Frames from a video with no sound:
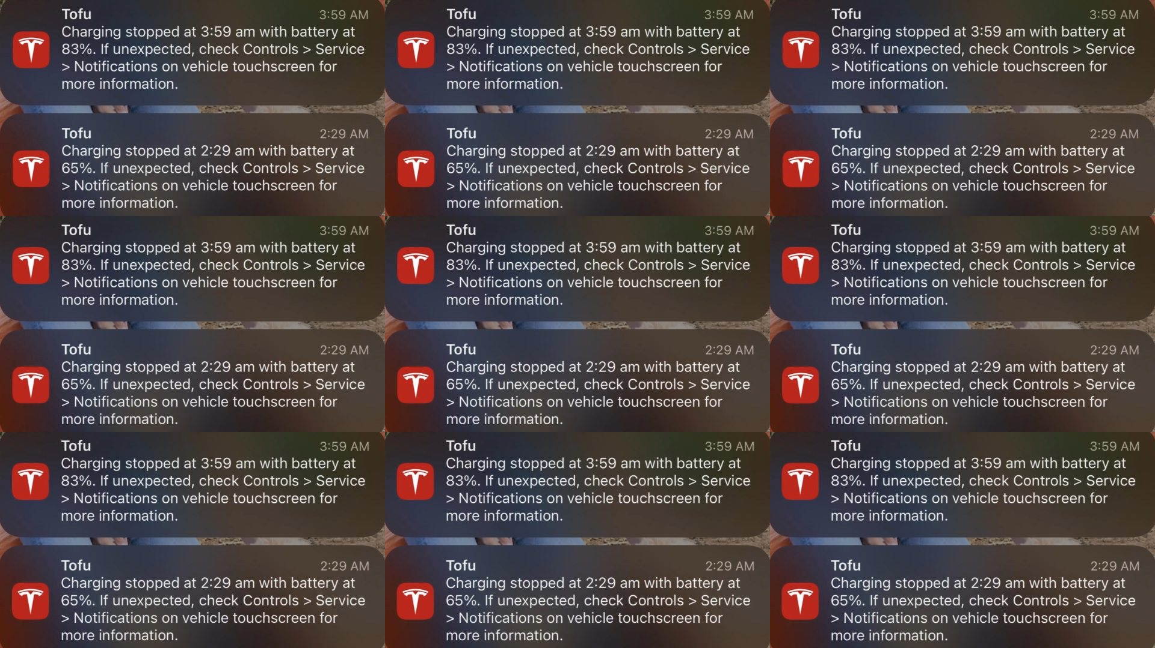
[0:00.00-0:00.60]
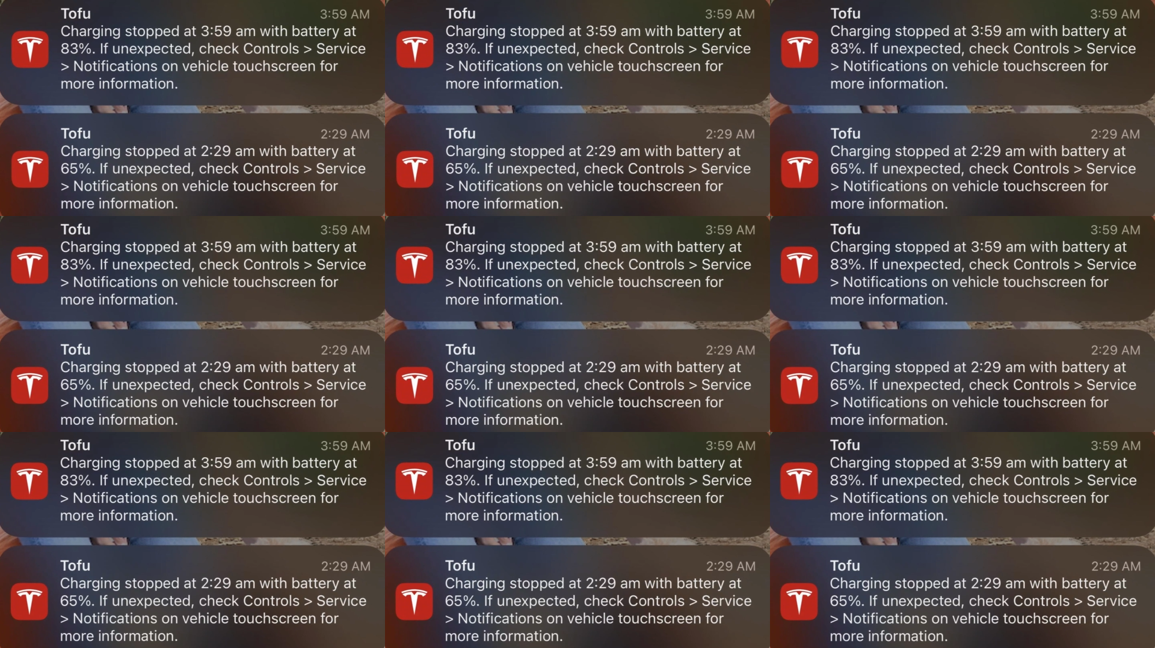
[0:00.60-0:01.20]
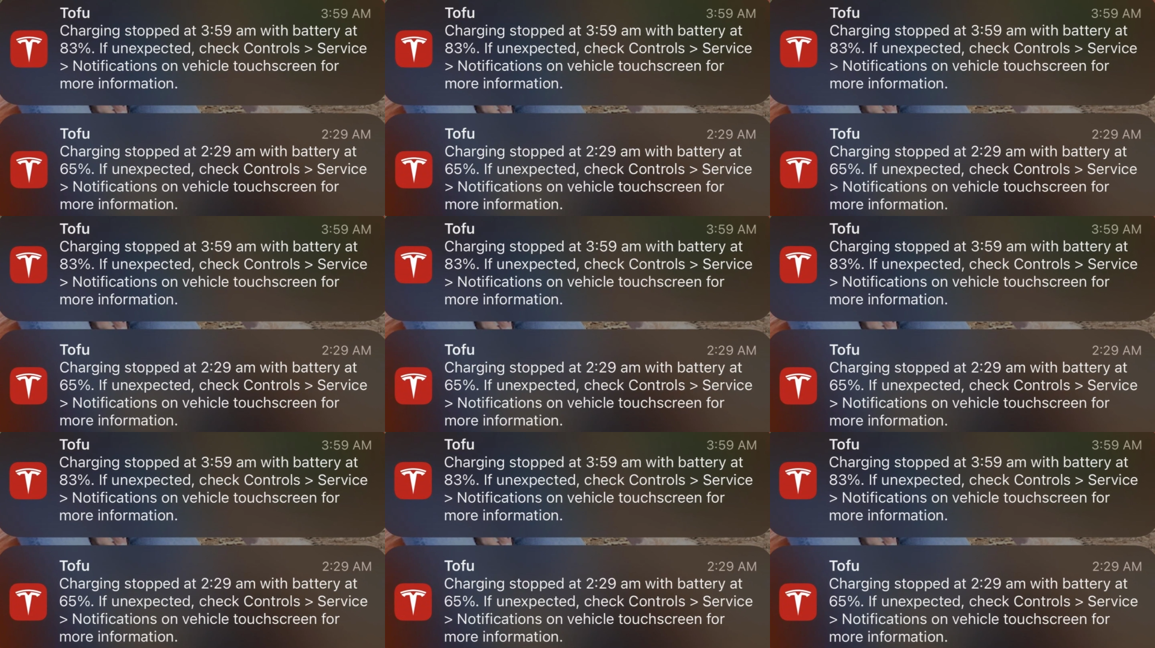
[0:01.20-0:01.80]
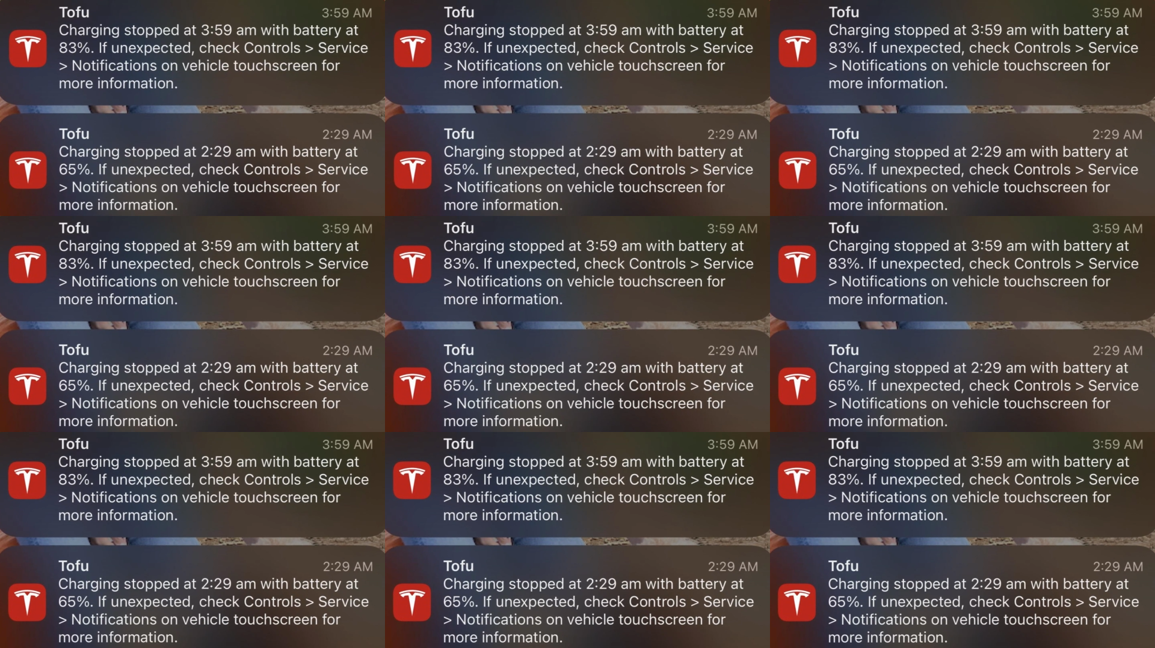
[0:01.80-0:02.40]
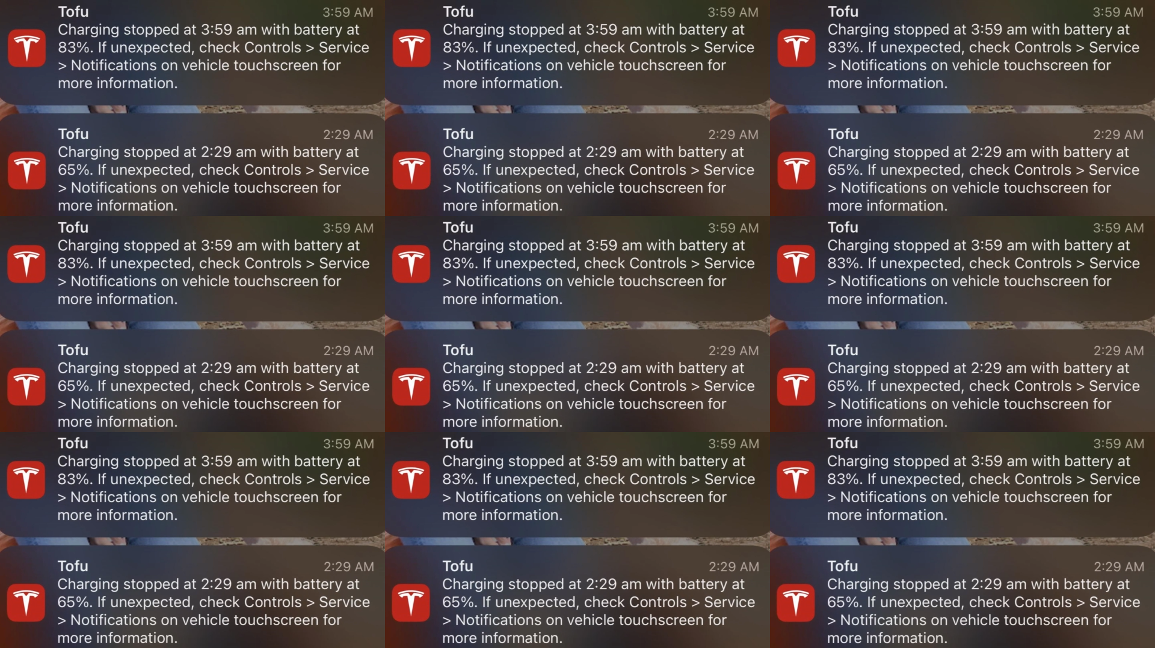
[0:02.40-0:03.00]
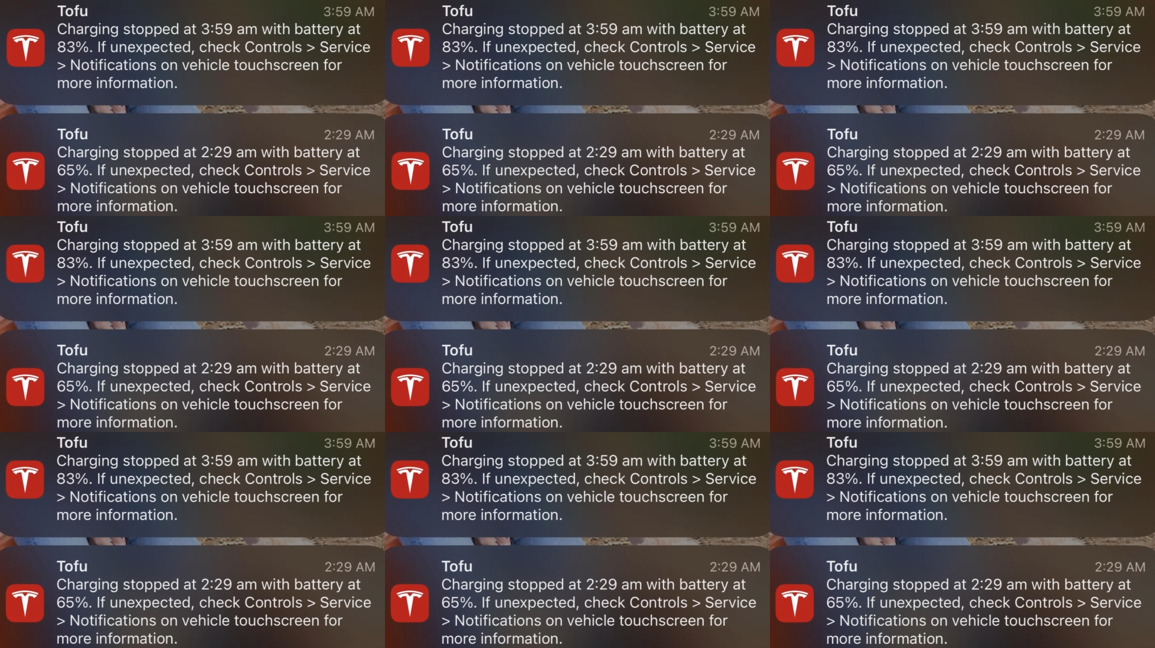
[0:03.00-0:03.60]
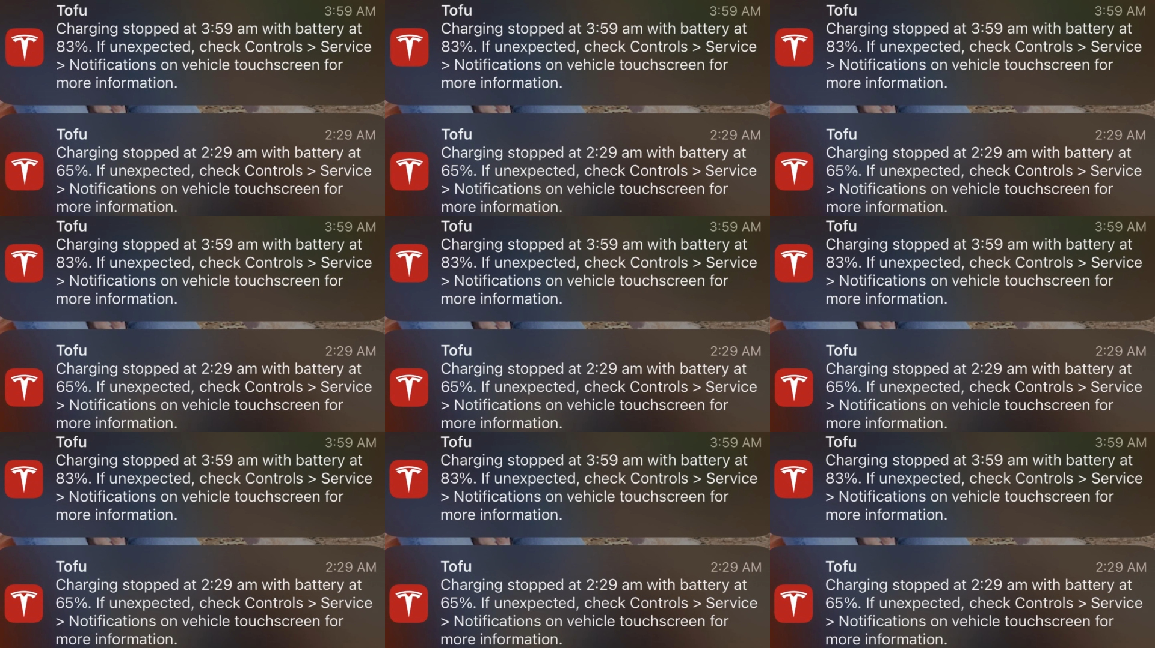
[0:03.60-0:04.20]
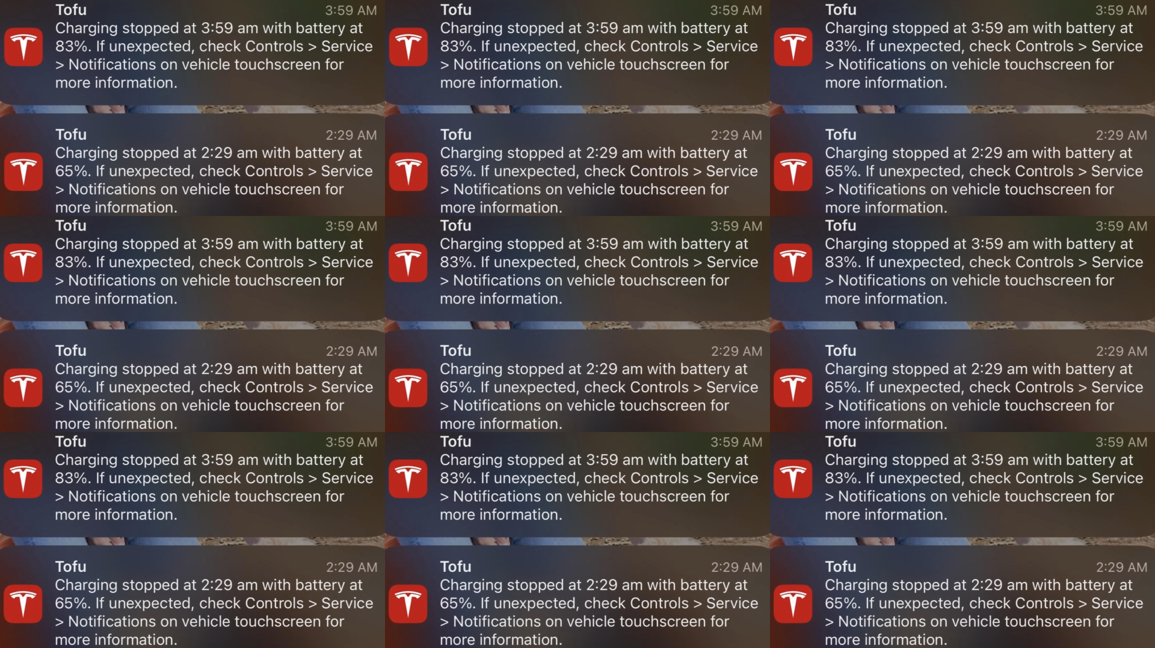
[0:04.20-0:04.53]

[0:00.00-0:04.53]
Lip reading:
Nobody's mouth can be seen.